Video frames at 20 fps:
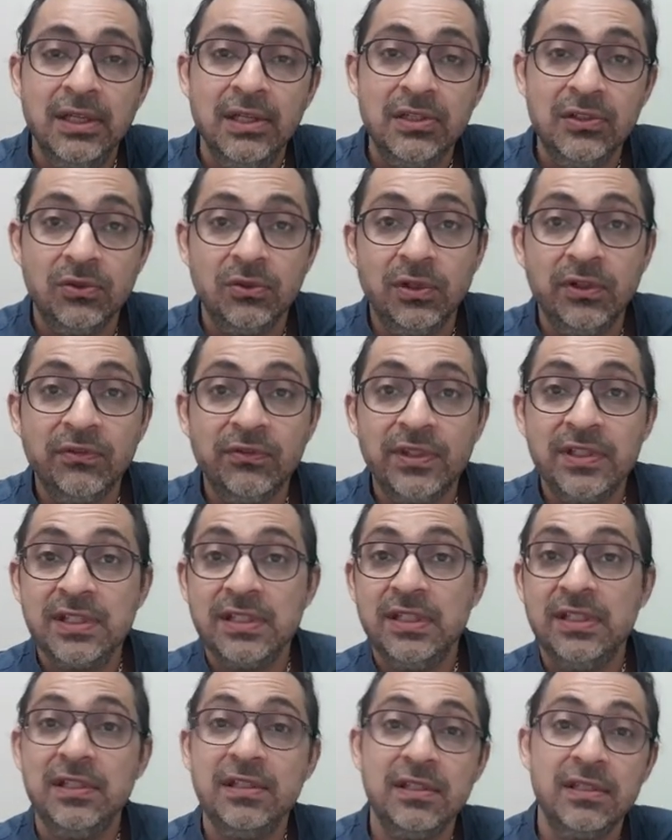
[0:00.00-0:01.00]
So if there's
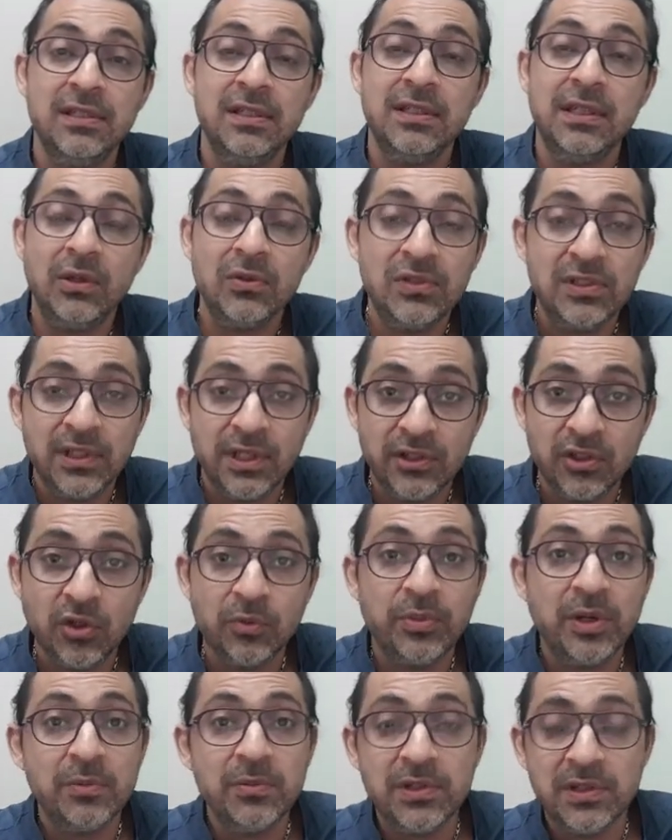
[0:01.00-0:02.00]
an incident outside your
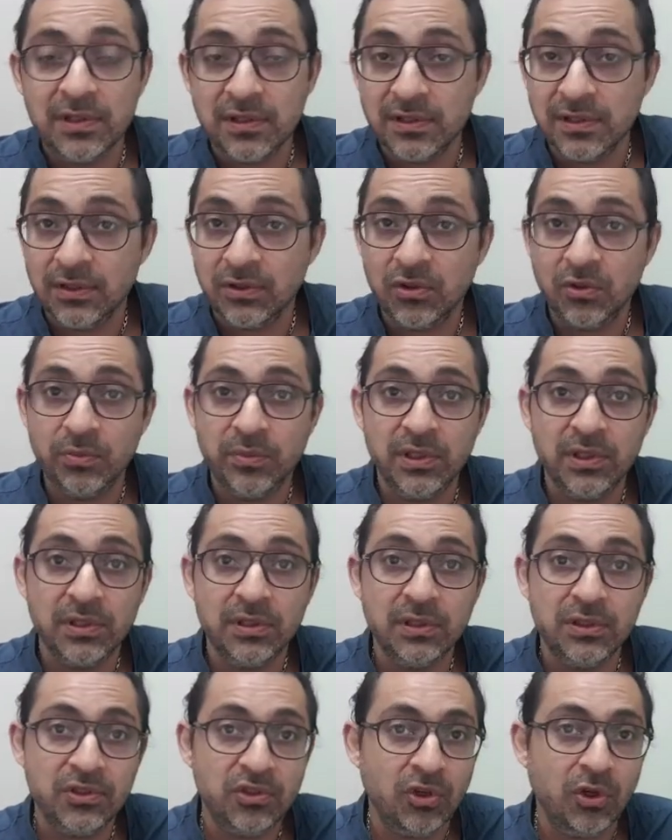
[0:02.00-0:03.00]
premises, it could be
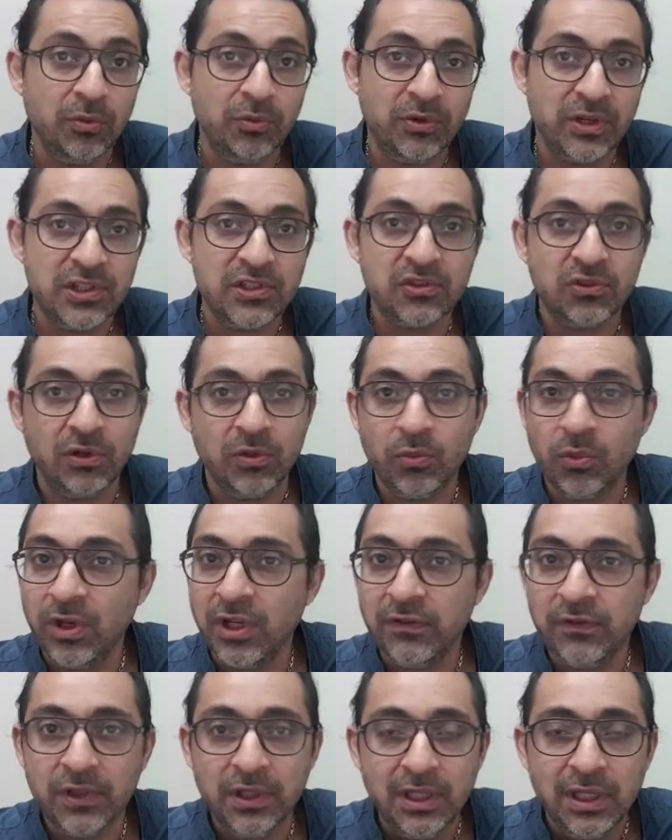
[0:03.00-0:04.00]
a shop, restaurant,
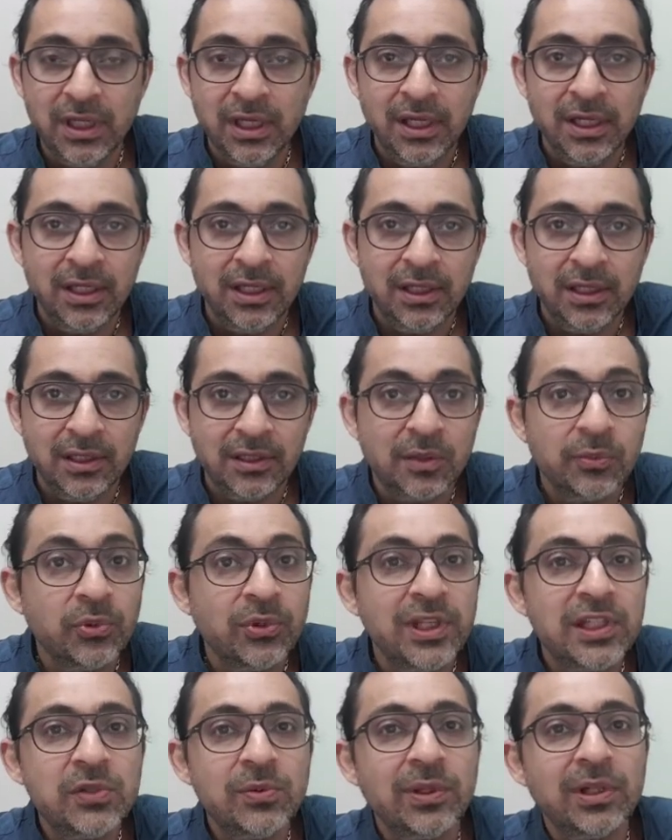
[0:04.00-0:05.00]
whatever, the
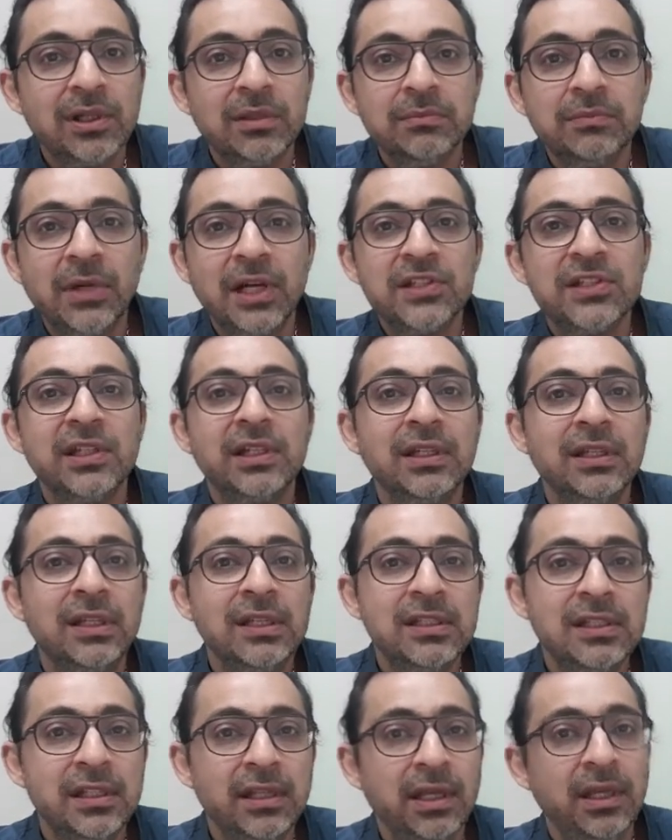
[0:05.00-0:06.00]
police will come barging in
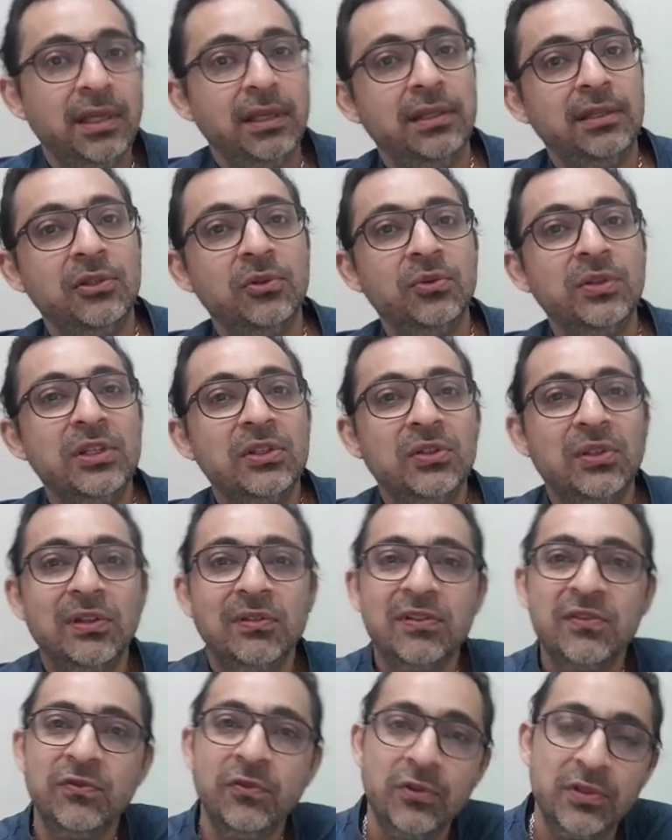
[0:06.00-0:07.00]
and say, hey, you need to give
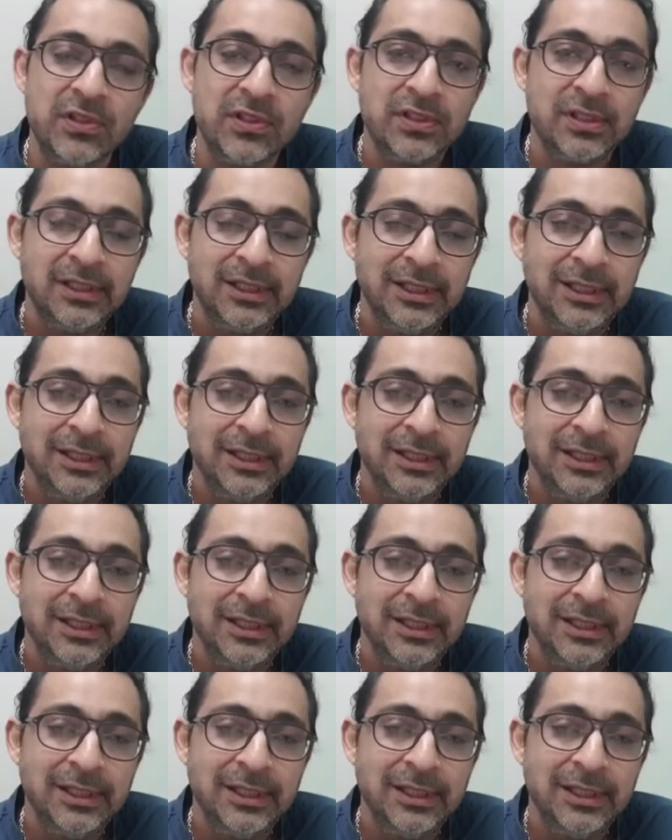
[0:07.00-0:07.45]
us footage.